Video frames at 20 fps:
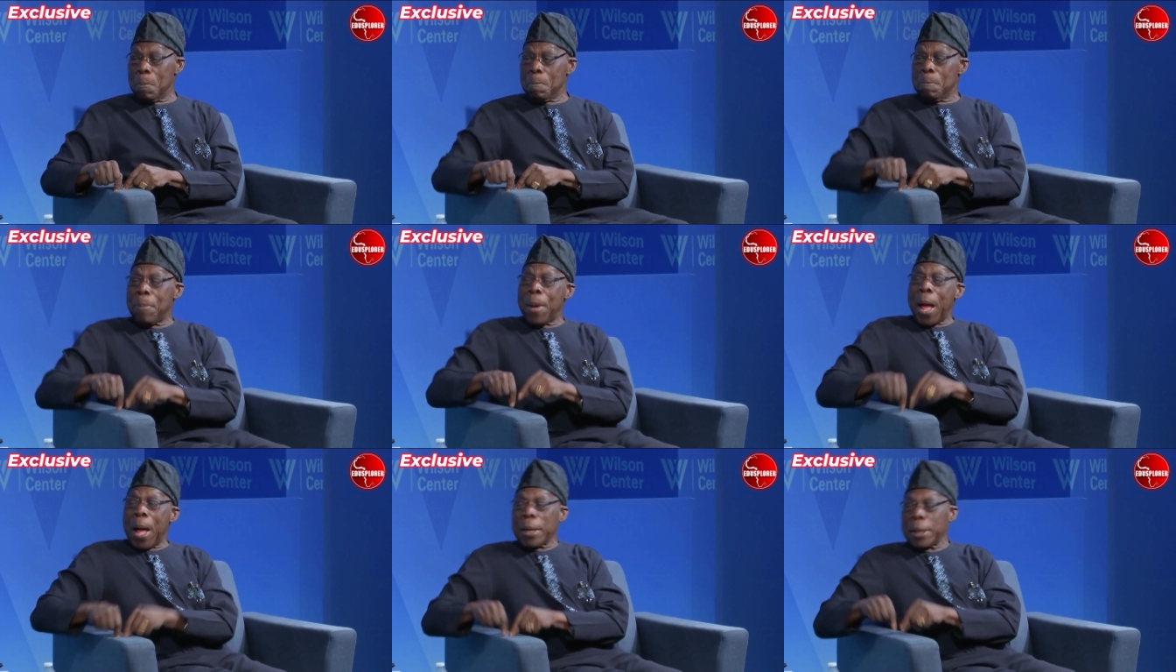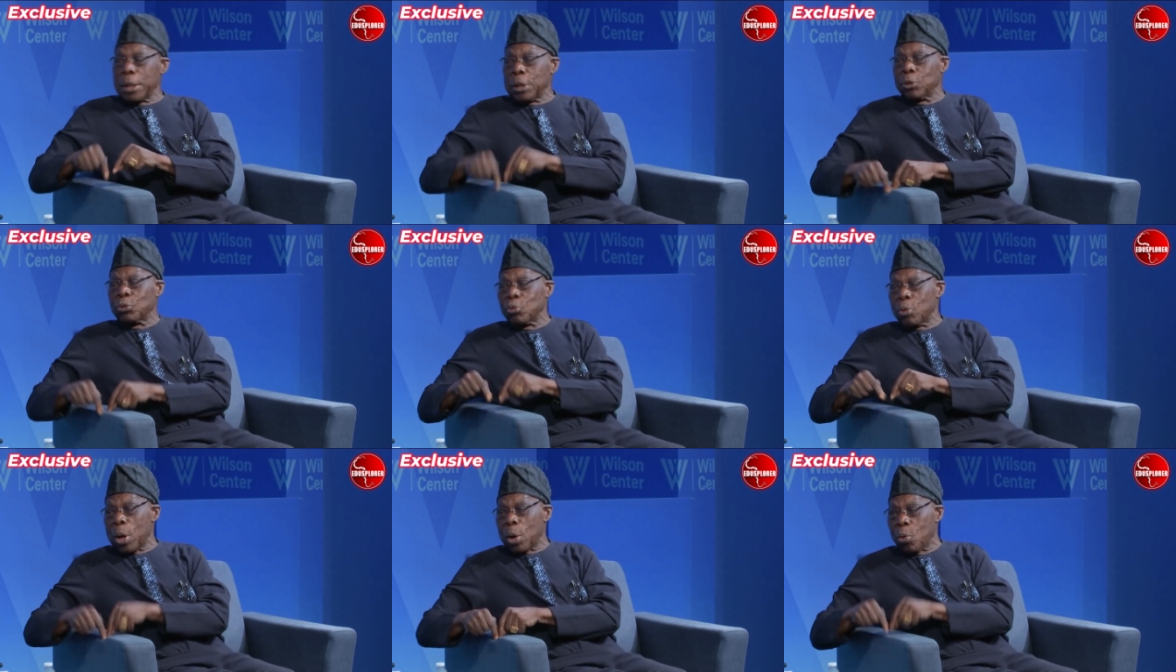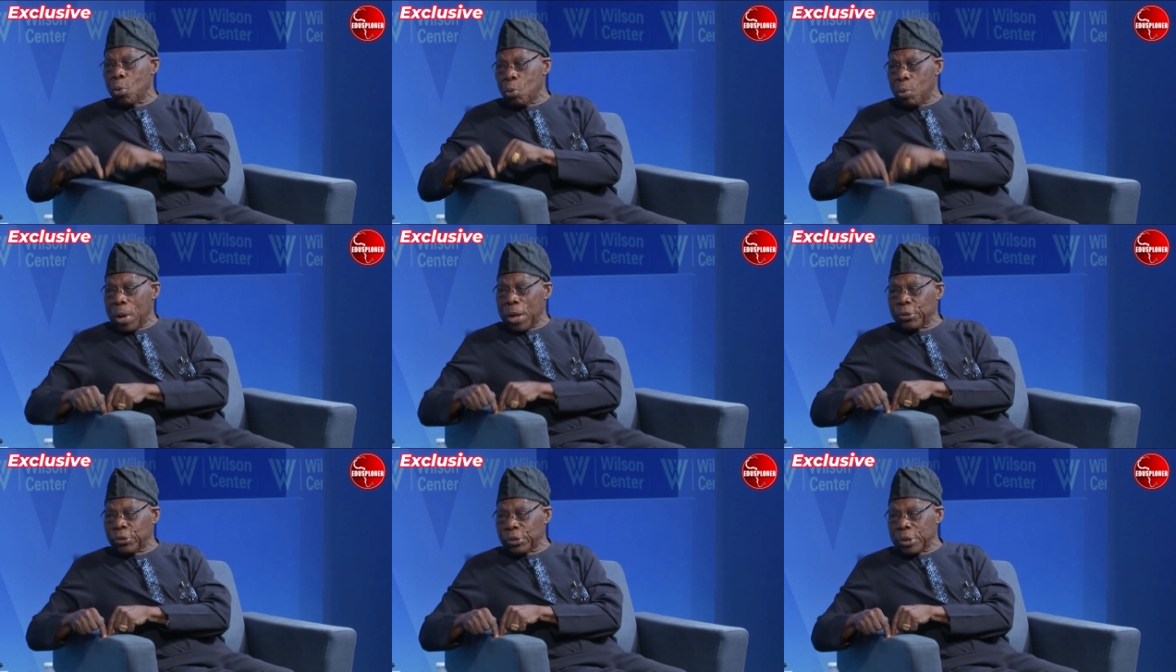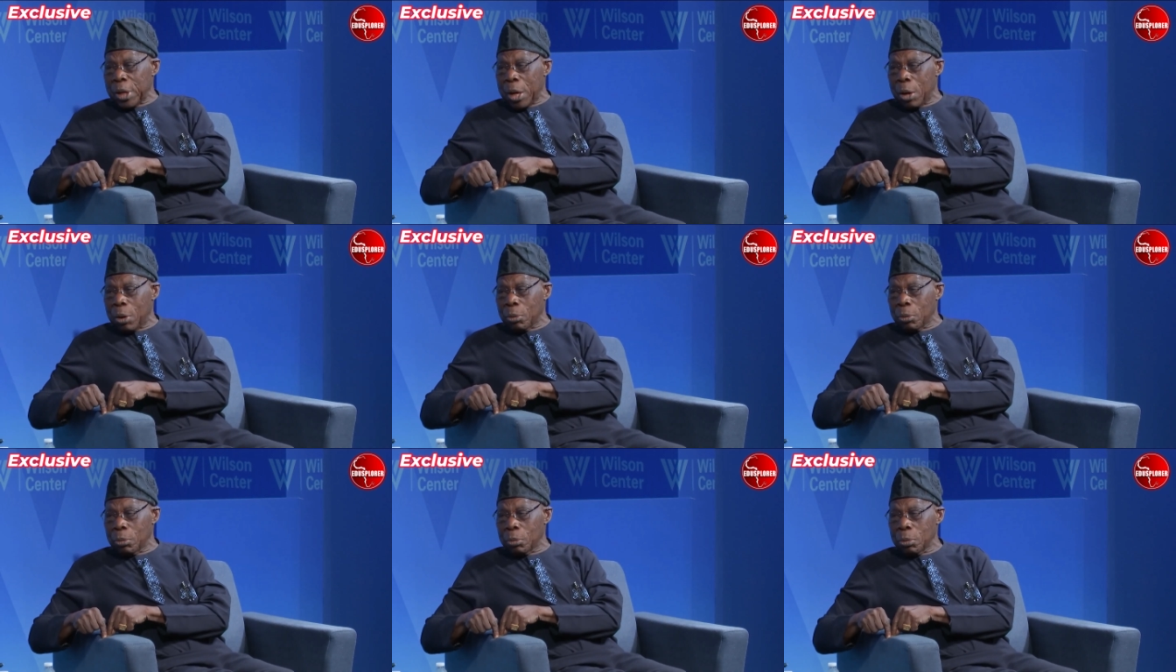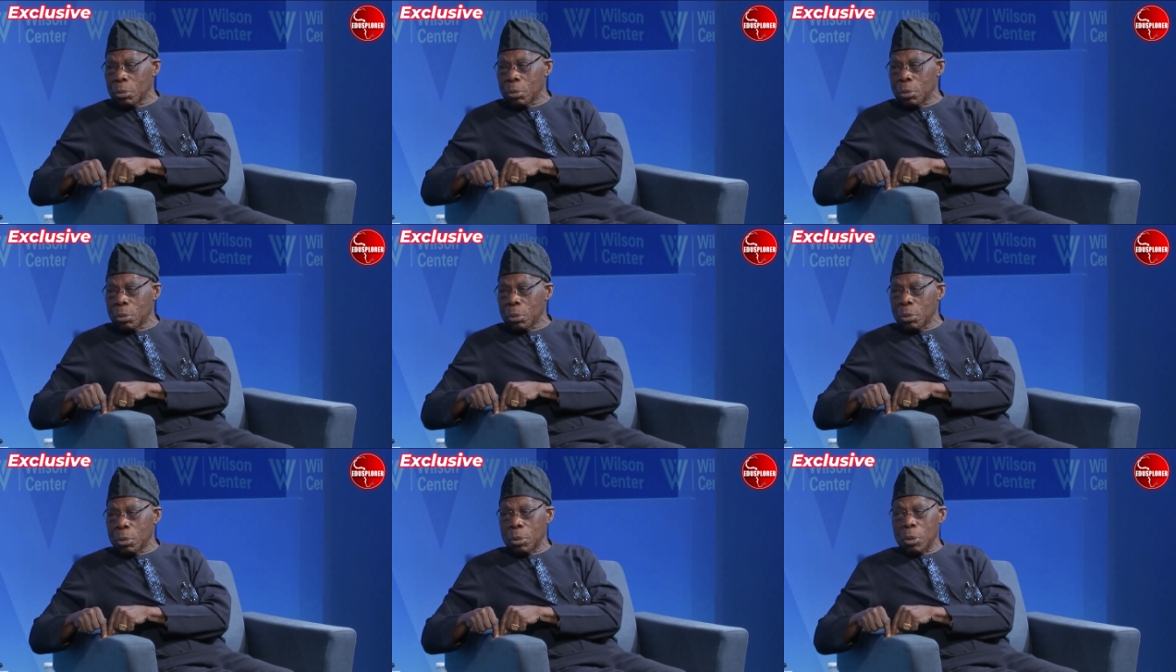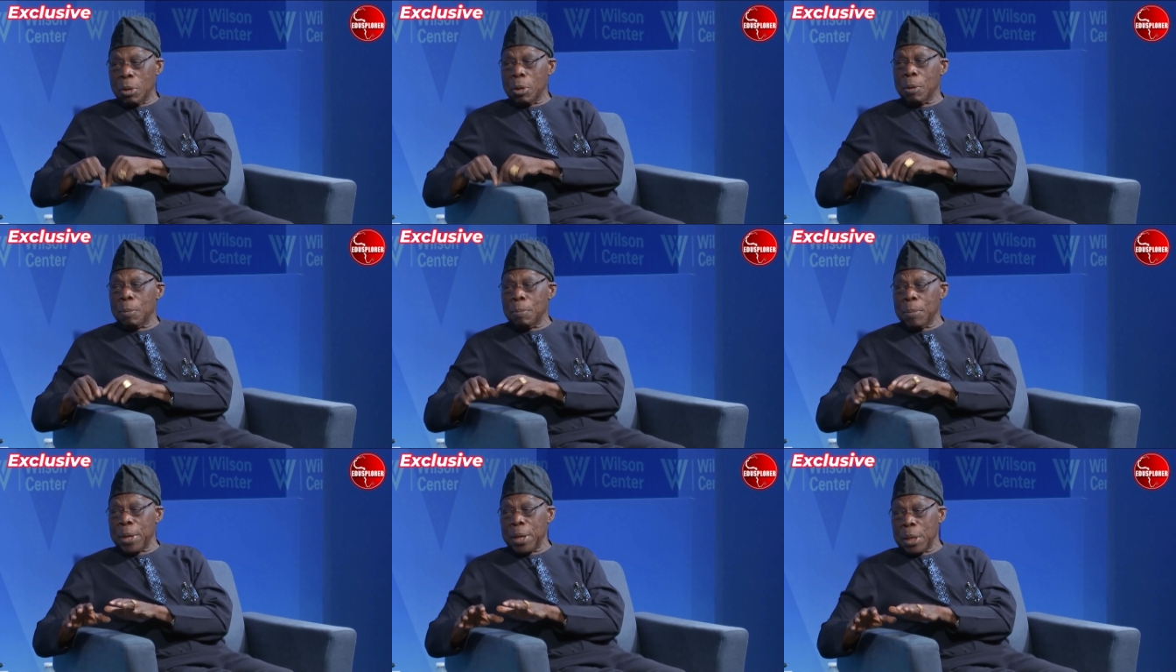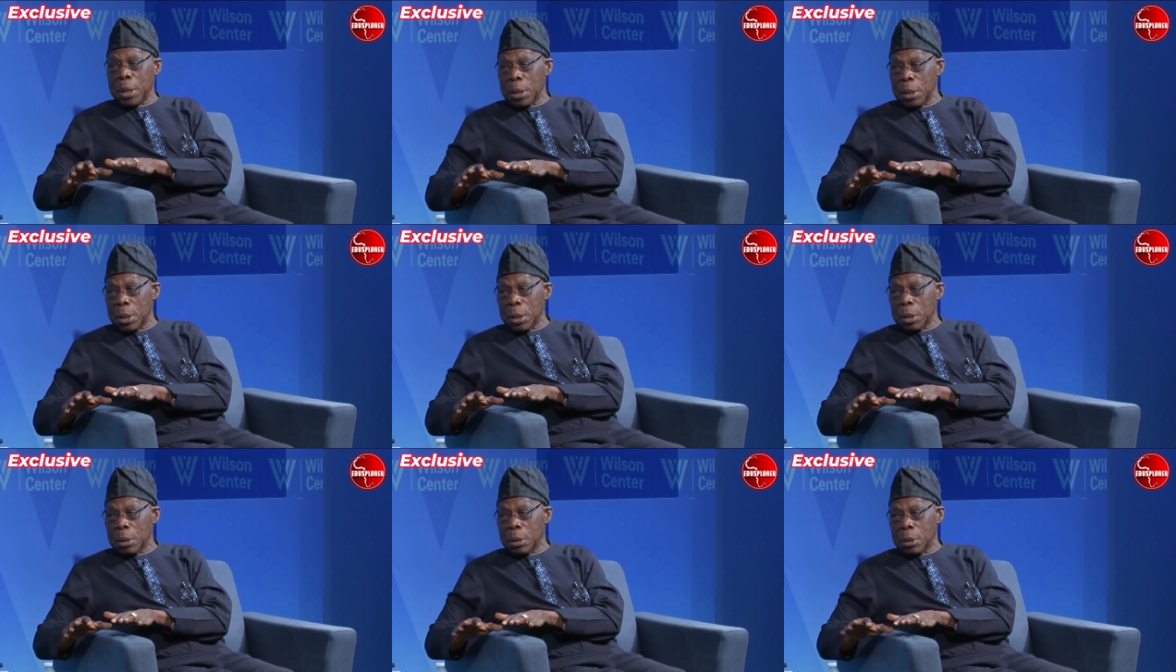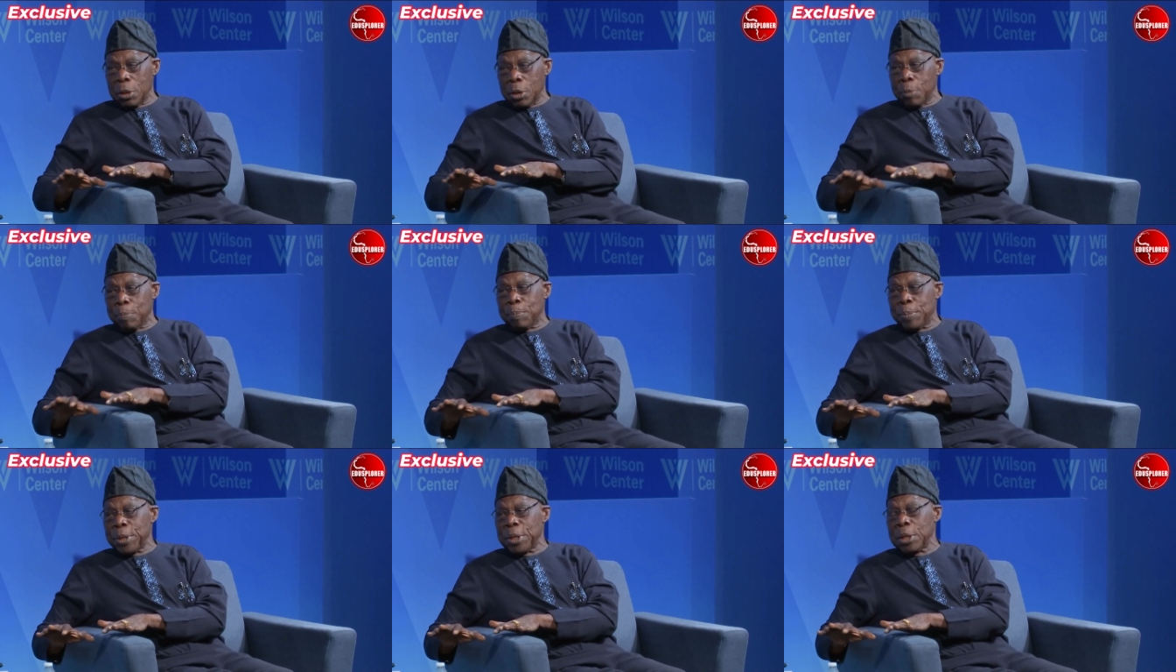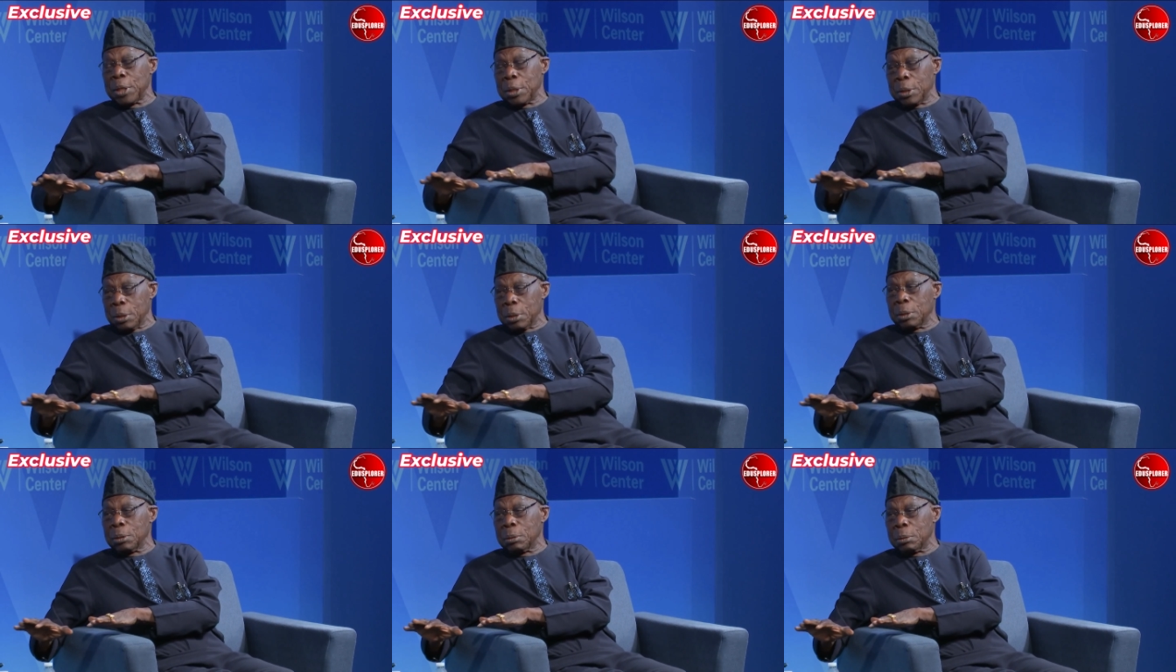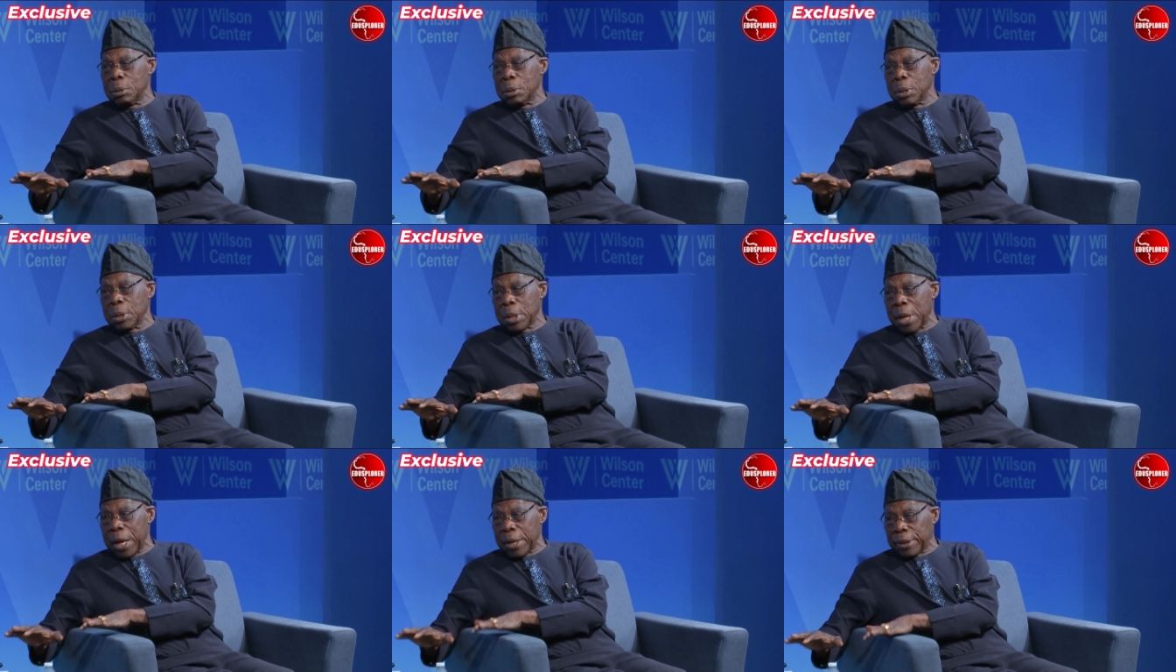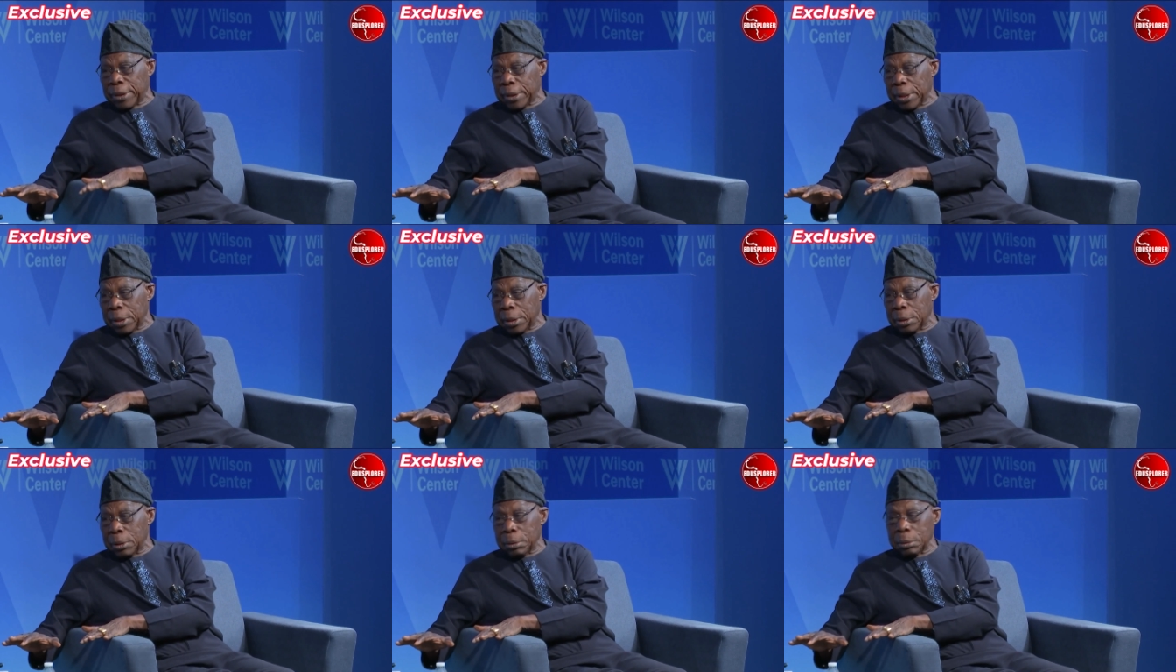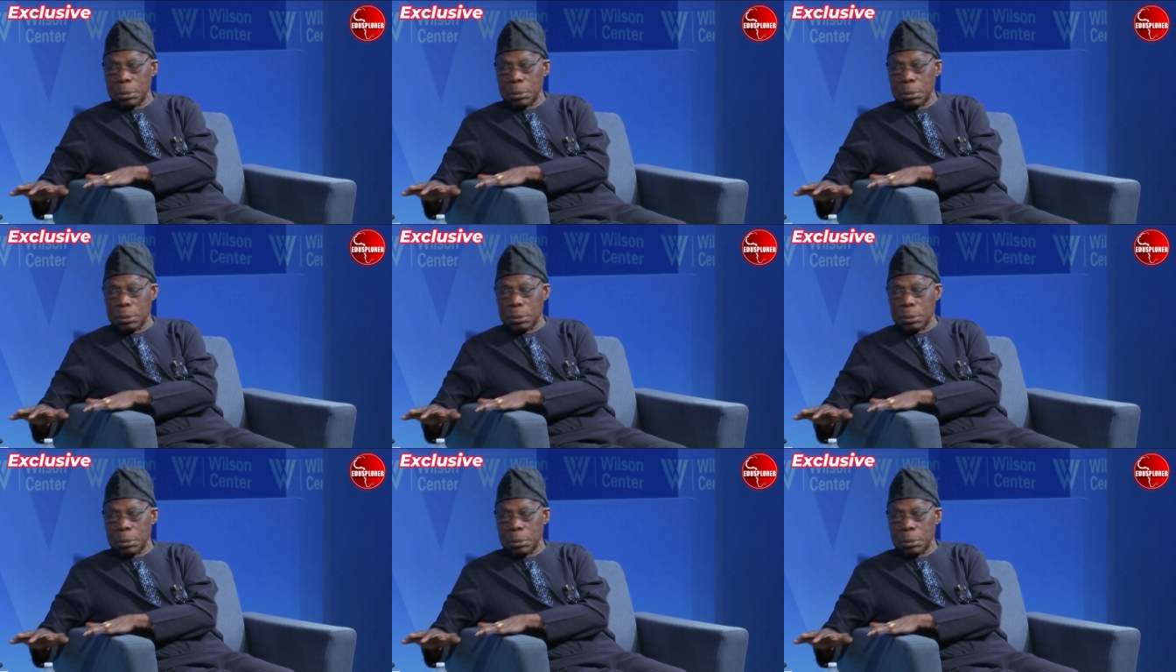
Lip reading: back into ECOWAS now may not be the right thing.